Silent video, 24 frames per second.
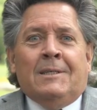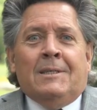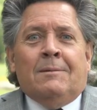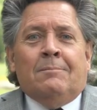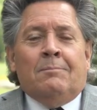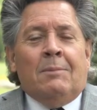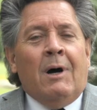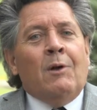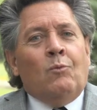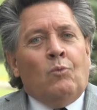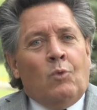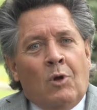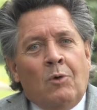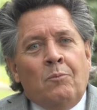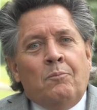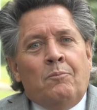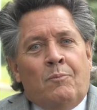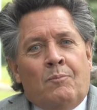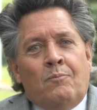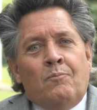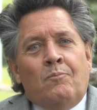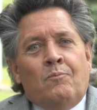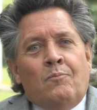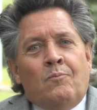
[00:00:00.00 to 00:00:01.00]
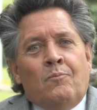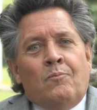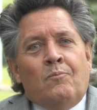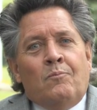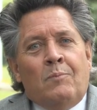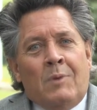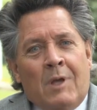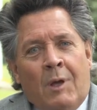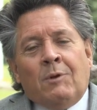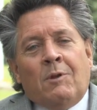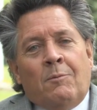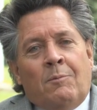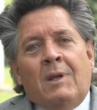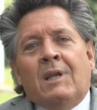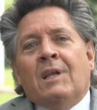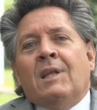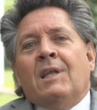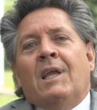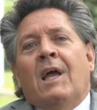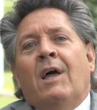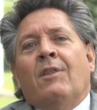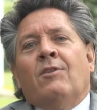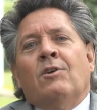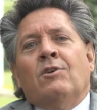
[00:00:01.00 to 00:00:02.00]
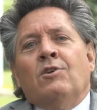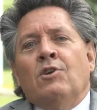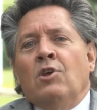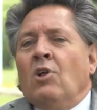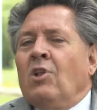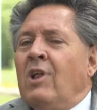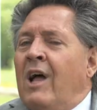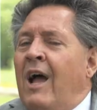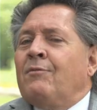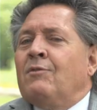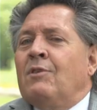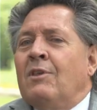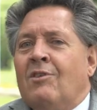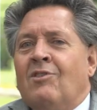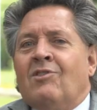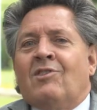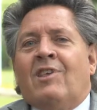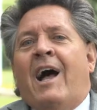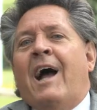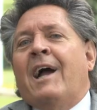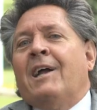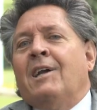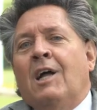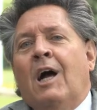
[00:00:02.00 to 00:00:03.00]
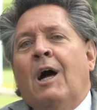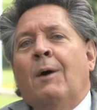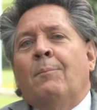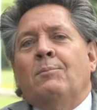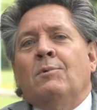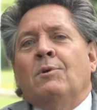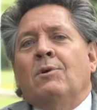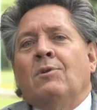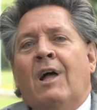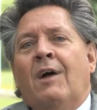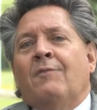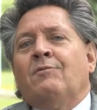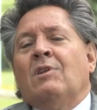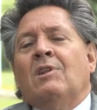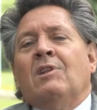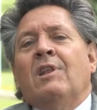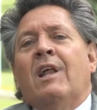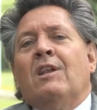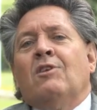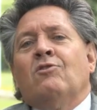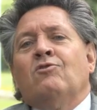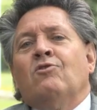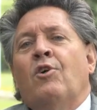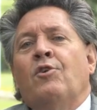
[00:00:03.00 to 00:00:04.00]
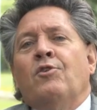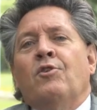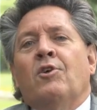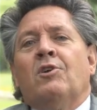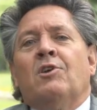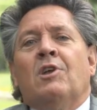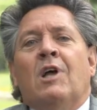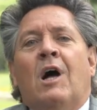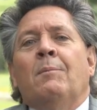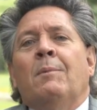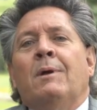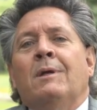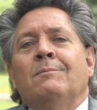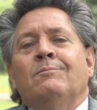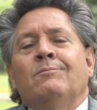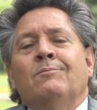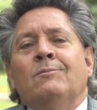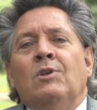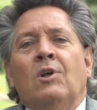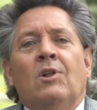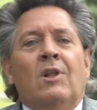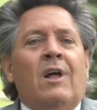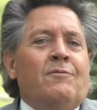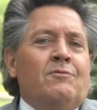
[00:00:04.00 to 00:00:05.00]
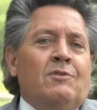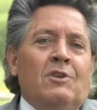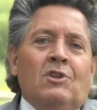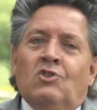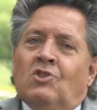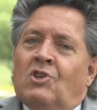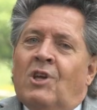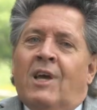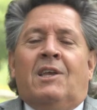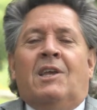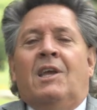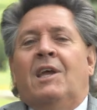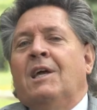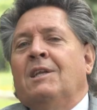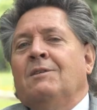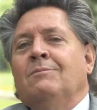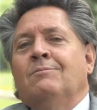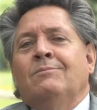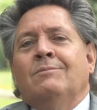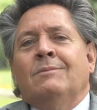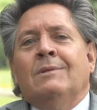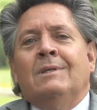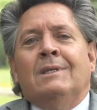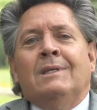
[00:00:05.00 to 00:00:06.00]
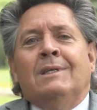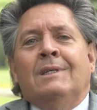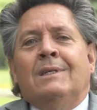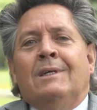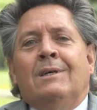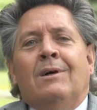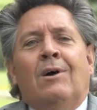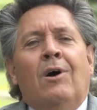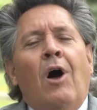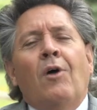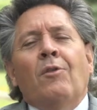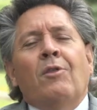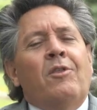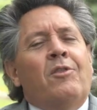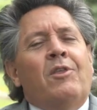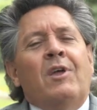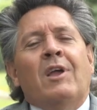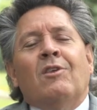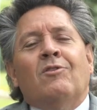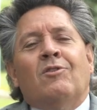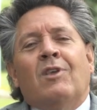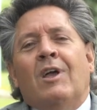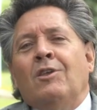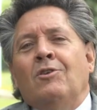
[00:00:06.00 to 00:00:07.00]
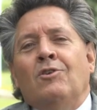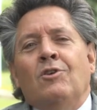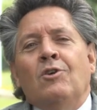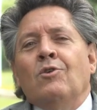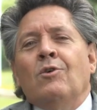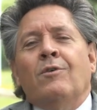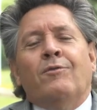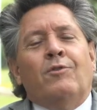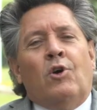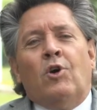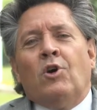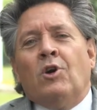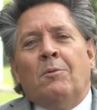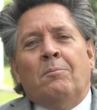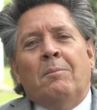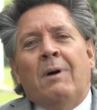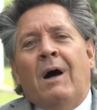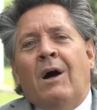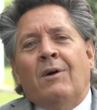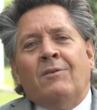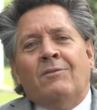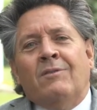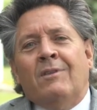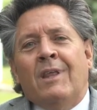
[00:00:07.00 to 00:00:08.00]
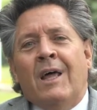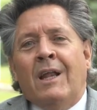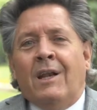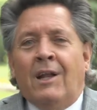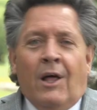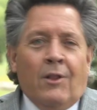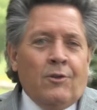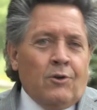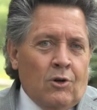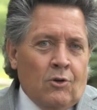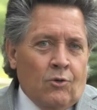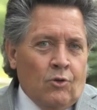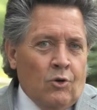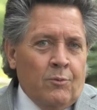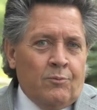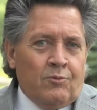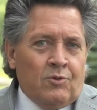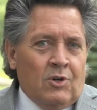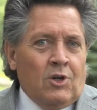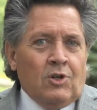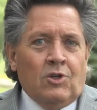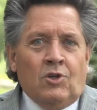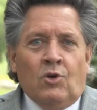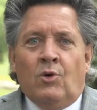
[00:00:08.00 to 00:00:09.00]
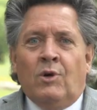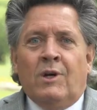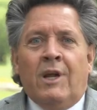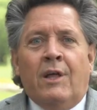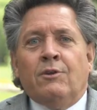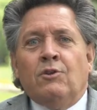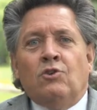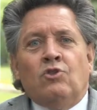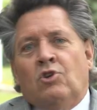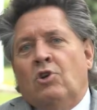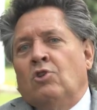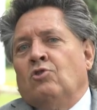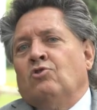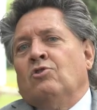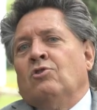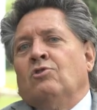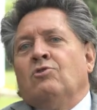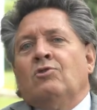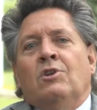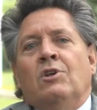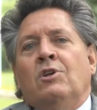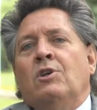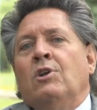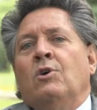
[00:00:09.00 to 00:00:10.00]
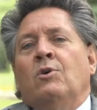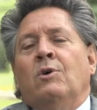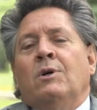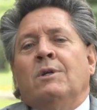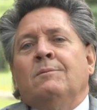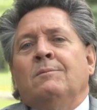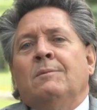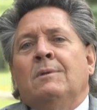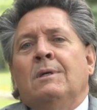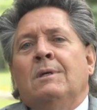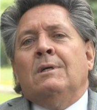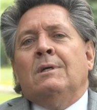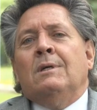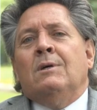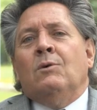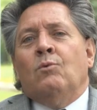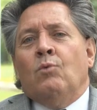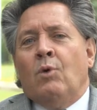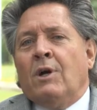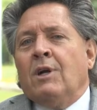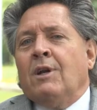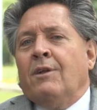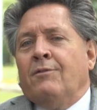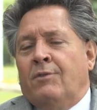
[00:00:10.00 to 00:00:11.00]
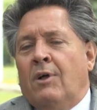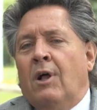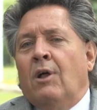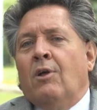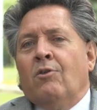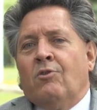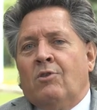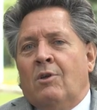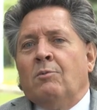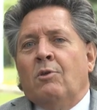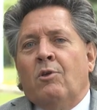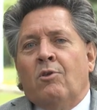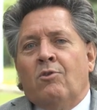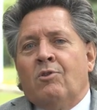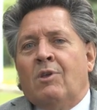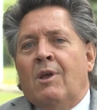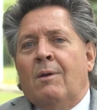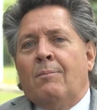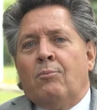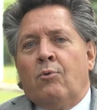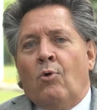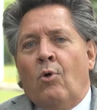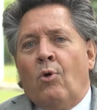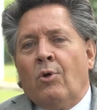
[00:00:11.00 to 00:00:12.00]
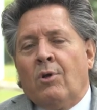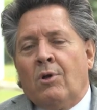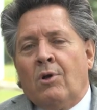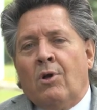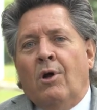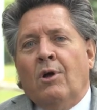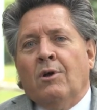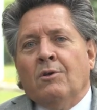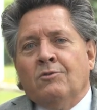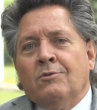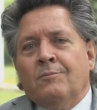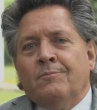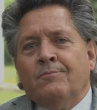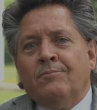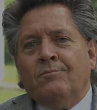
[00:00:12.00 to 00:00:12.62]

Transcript: but we'll be able to be together. You'll have to sign up. You'll have to let us know you're coming. You'll have to check in. All the things that you have heard about that other groups are doing, other churches are doing, we're going to follow some of those same protocols.